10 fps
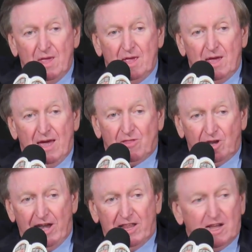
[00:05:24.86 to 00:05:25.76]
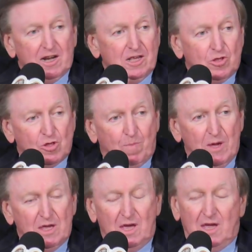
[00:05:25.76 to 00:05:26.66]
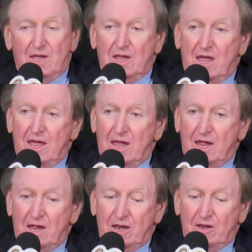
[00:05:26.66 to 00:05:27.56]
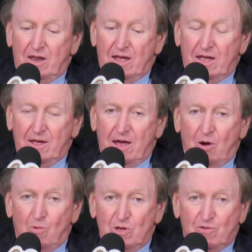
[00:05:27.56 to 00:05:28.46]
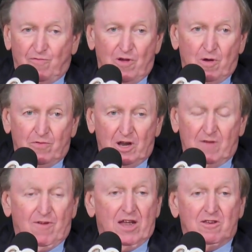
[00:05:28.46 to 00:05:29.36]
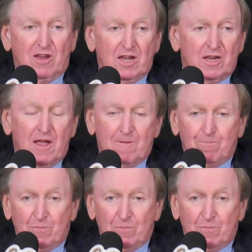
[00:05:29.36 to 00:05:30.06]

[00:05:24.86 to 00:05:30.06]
athletically speaking, and I always felt that if I did